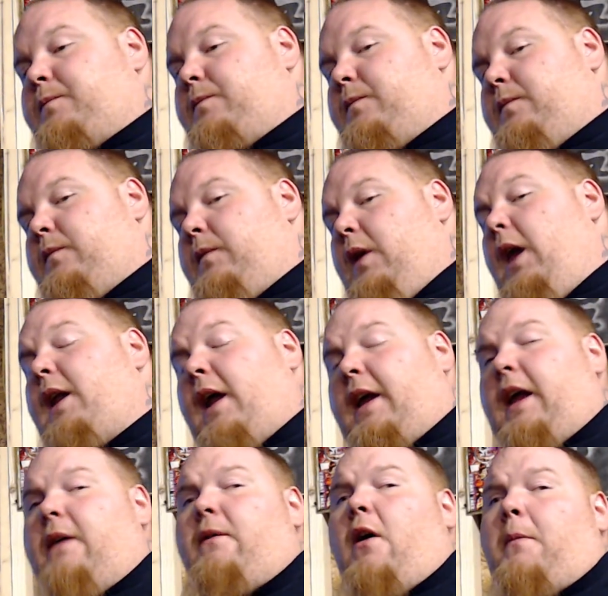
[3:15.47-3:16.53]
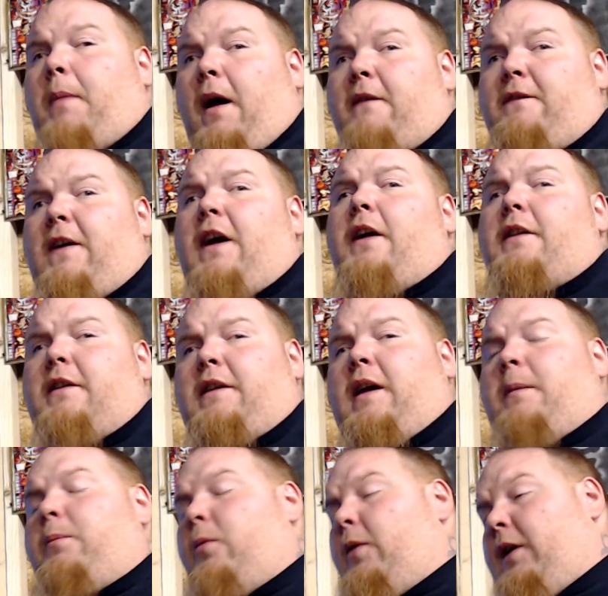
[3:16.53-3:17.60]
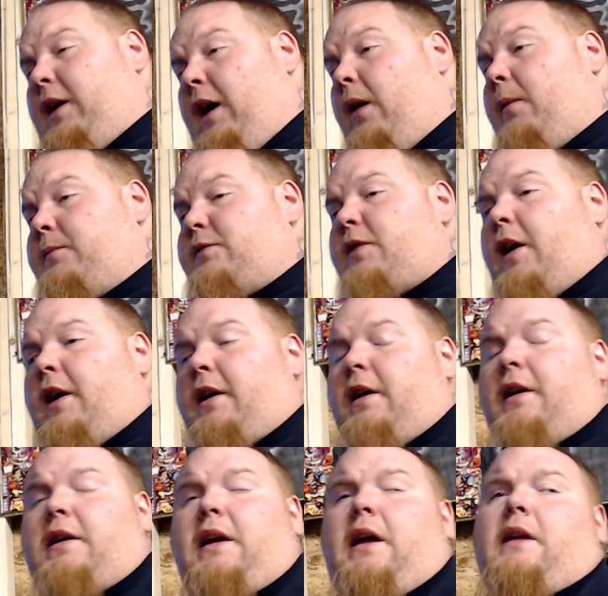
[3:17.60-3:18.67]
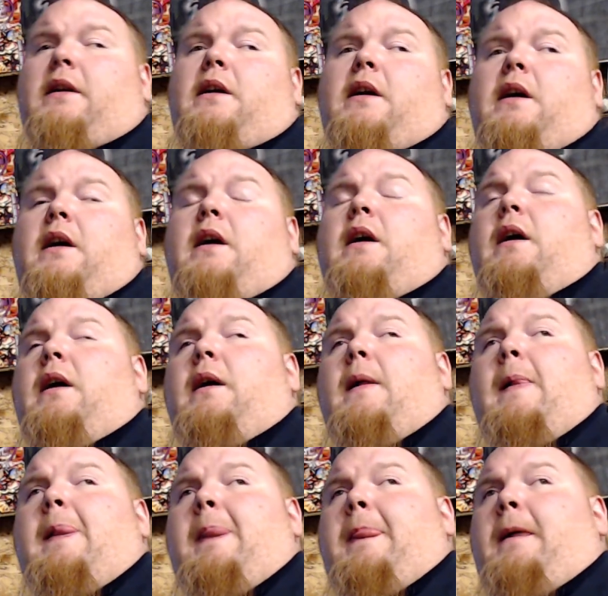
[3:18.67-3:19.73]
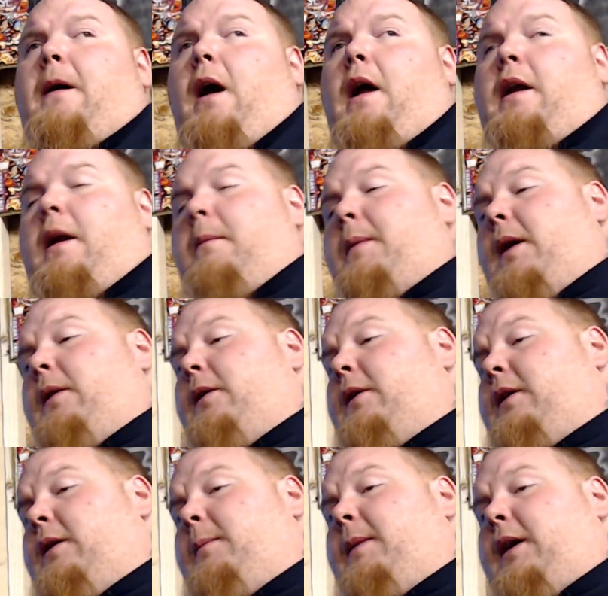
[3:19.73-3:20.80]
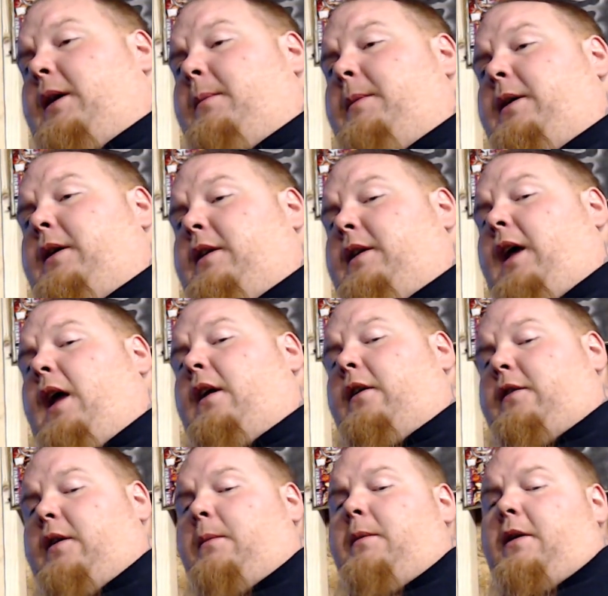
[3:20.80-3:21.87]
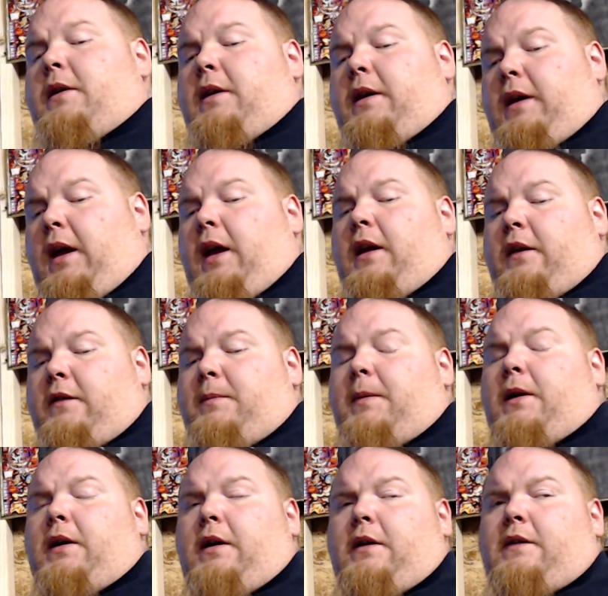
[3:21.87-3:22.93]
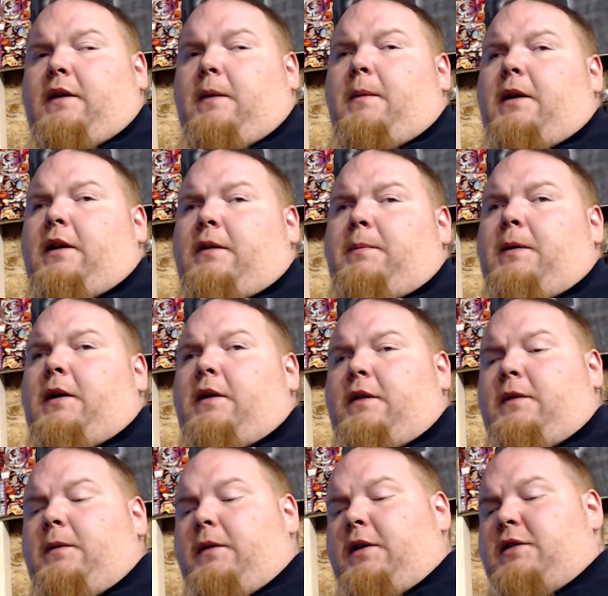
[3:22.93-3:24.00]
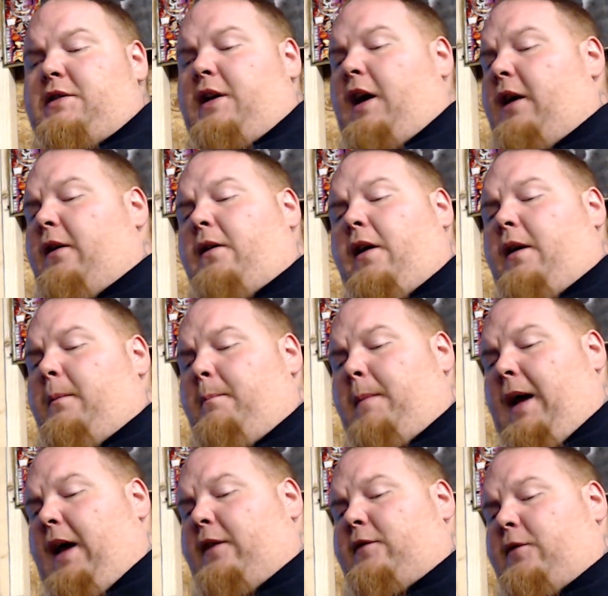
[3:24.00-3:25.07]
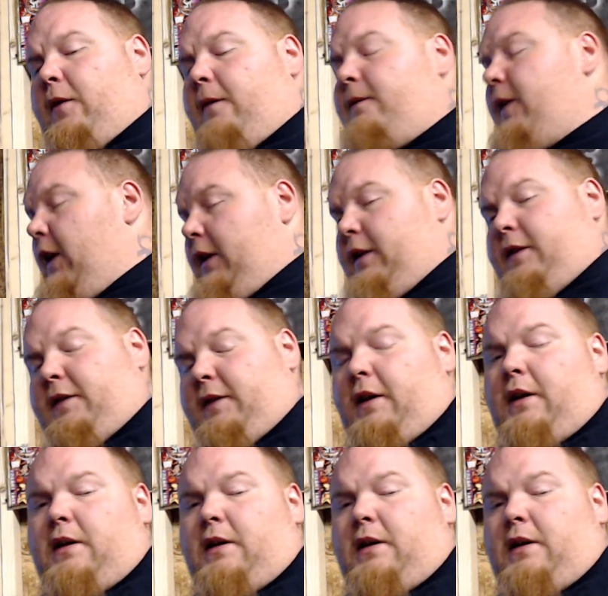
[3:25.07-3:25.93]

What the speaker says: And I gave up. I failed at that point. Now I'm trying it again. And I'm not looking to make $1 million. I'm looking to gain experience. I want experience doing this shit. I don't know how to master a fucking song.